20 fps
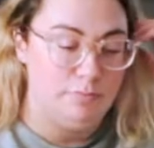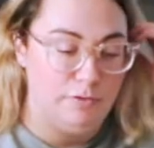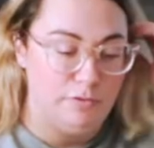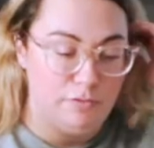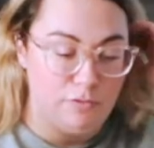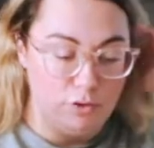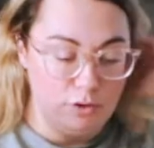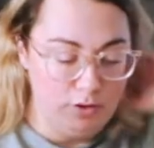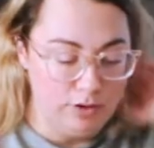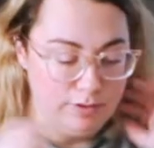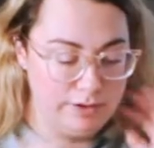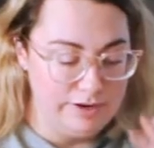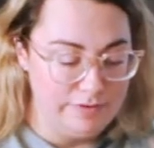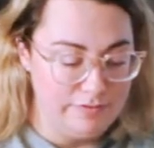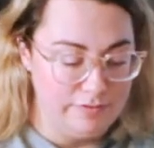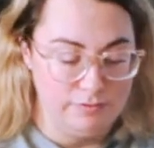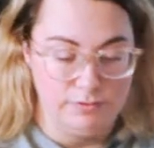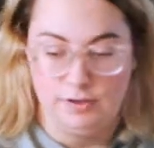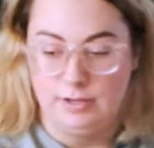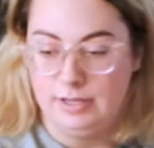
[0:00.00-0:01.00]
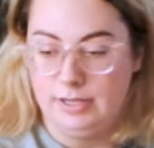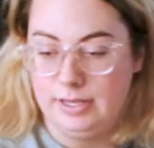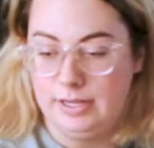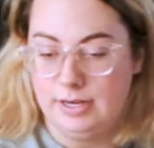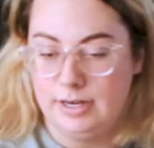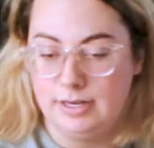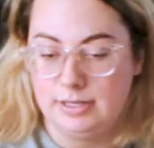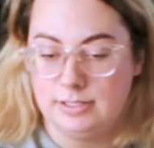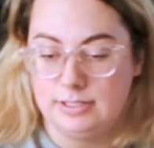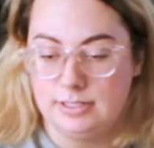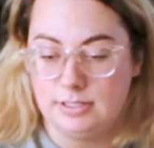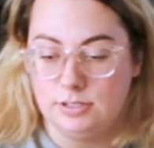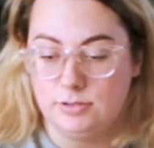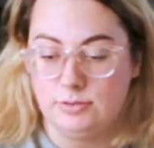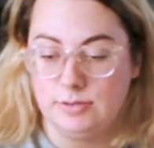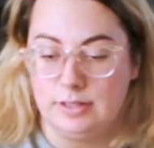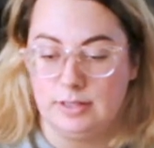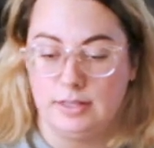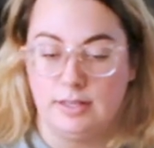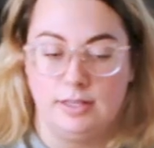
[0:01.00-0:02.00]
Before I even really get into
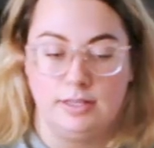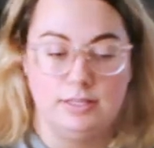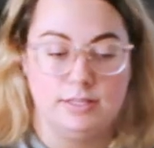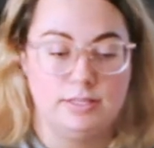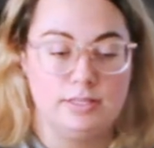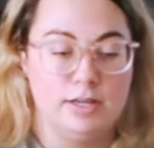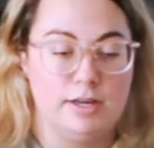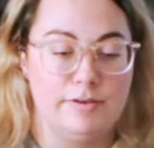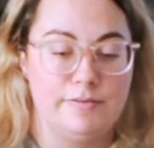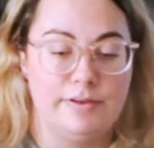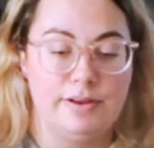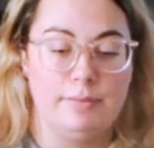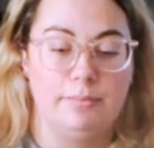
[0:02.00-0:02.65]
doing this stuff,